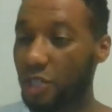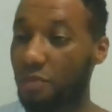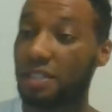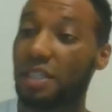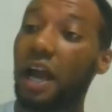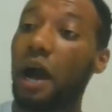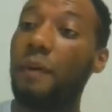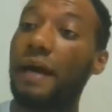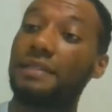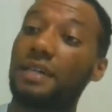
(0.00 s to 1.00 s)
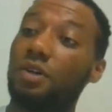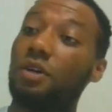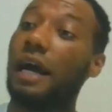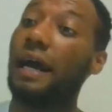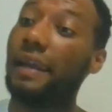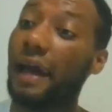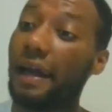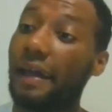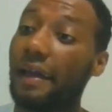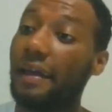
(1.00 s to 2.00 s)
She must get up at 10 o'clock at
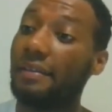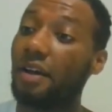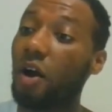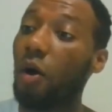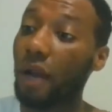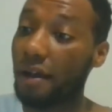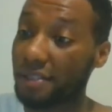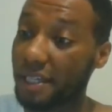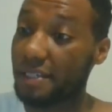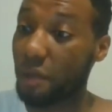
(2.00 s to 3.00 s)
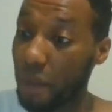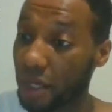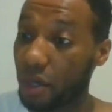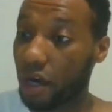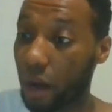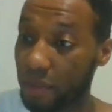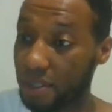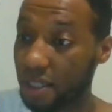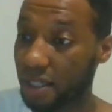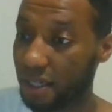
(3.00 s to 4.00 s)
night to go downstairs and make you a cup of
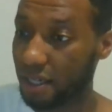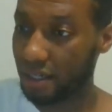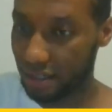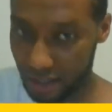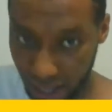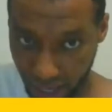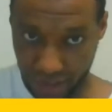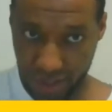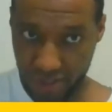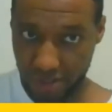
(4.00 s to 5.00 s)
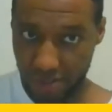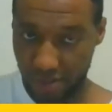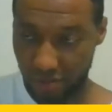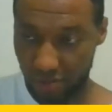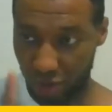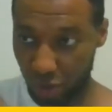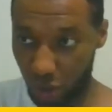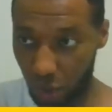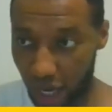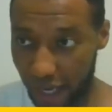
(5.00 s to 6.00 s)
tea. Yes. Do you
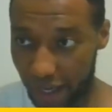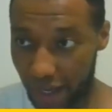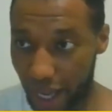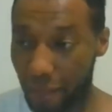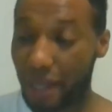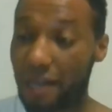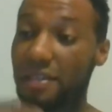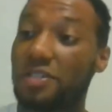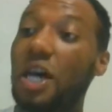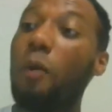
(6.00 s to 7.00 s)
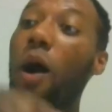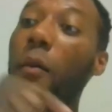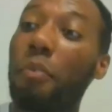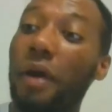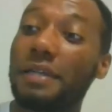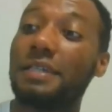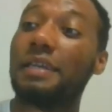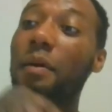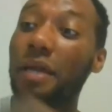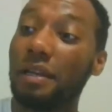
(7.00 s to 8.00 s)
know why? Because if someone breaks in
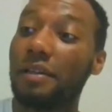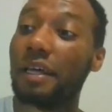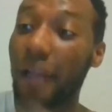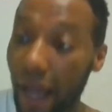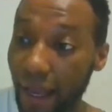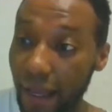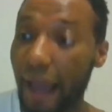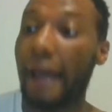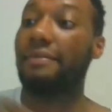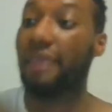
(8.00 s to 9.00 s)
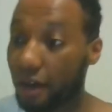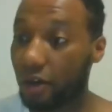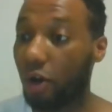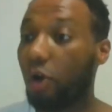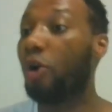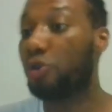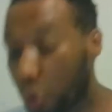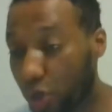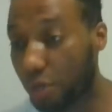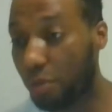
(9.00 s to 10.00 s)
the middle of the night at 10 o'clock or
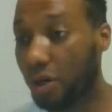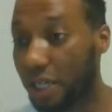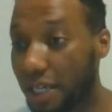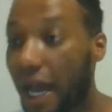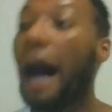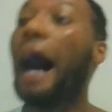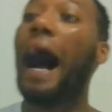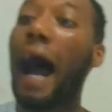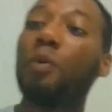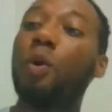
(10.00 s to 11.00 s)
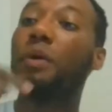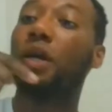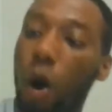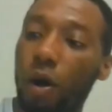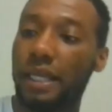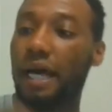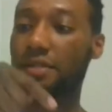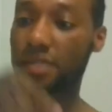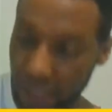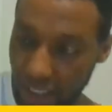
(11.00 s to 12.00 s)
2 in the morning, I will be going
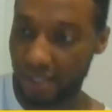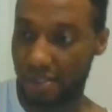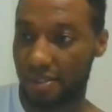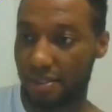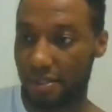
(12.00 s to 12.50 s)
downstairs.